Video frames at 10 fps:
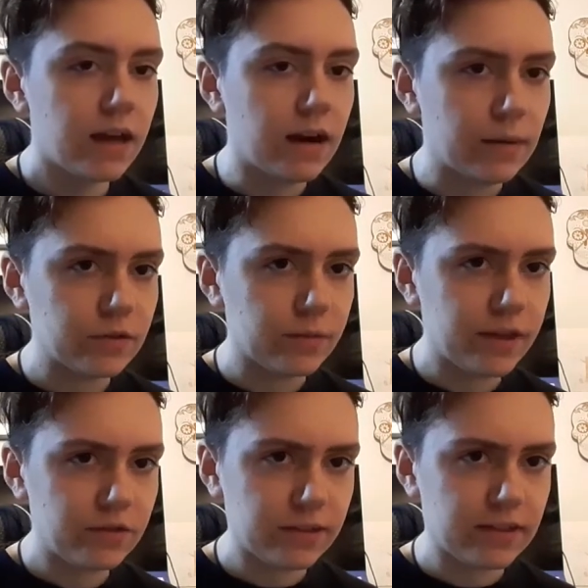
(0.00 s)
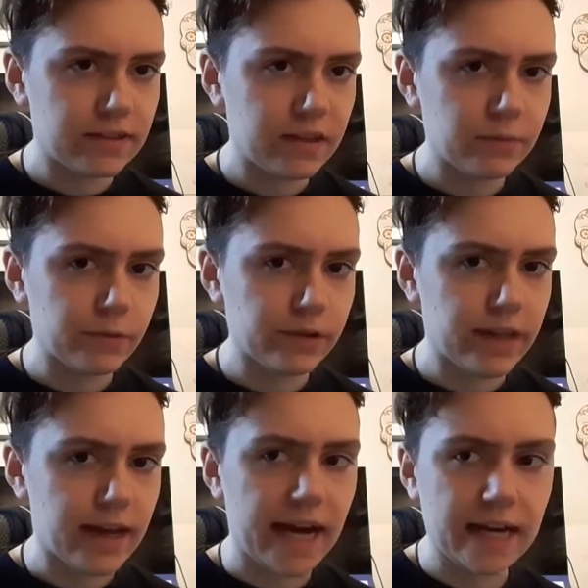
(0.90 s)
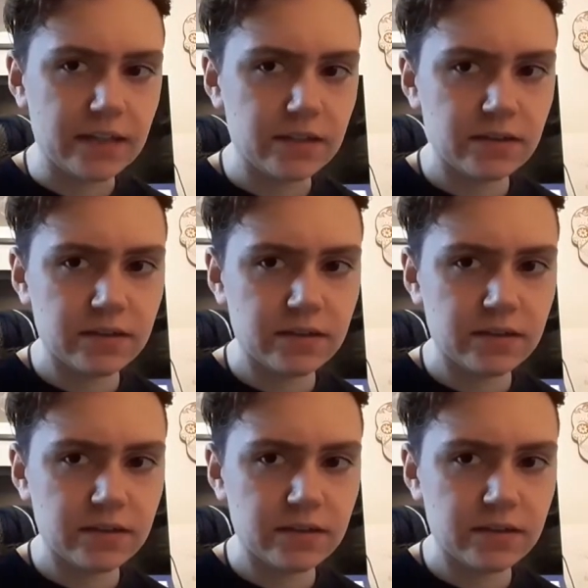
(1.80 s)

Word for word: Um, so I'd be interested in seeing what they add